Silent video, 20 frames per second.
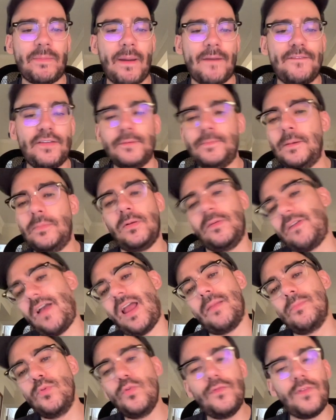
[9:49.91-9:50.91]
but I feel like people have kind
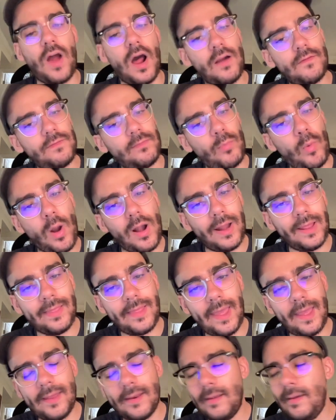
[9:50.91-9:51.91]
of moved on from wanting that.